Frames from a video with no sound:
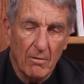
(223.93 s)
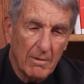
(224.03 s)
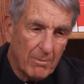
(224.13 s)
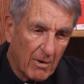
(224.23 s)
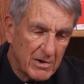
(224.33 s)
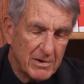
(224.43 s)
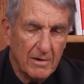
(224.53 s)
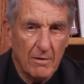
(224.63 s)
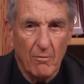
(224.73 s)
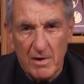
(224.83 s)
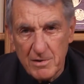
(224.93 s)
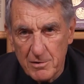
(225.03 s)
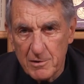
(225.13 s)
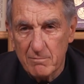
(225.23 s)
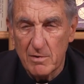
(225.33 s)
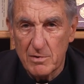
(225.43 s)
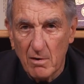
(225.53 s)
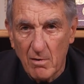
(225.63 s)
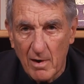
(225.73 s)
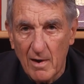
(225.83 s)
repression and racism and
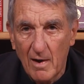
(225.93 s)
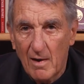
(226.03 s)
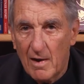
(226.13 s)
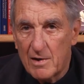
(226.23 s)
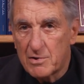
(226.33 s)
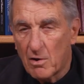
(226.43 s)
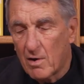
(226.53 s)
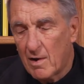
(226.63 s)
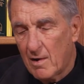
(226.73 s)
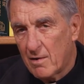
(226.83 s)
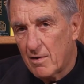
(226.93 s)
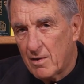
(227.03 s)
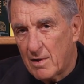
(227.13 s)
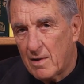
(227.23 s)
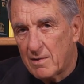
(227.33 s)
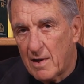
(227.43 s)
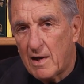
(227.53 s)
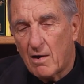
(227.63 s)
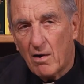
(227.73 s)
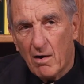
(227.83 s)
so on. And so
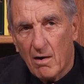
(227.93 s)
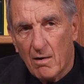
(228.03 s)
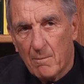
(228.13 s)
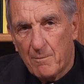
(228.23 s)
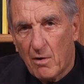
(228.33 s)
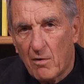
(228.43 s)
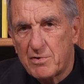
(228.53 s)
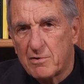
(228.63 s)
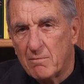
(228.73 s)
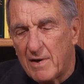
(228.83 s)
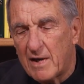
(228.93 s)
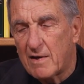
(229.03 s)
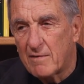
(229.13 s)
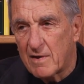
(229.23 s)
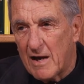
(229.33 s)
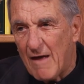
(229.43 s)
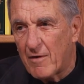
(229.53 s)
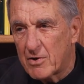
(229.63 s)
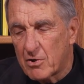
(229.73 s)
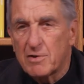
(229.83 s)
they are opposed to making the
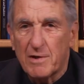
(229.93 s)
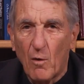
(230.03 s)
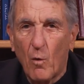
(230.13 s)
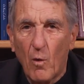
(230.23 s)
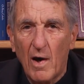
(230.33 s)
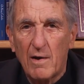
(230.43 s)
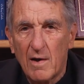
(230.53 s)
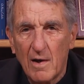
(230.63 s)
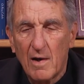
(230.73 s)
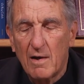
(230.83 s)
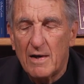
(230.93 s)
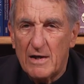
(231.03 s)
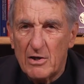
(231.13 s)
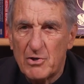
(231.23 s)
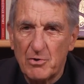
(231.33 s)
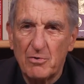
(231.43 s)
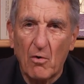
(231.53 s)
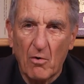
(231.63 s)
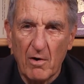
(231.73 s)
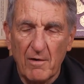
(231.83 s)
Catholic Church a
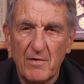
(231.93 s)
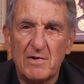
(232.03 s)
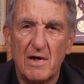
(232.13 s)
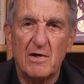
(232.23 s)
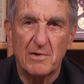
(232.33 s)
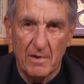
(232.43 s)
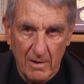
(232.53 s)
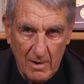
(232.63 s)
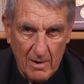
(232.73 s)
one-issue organization.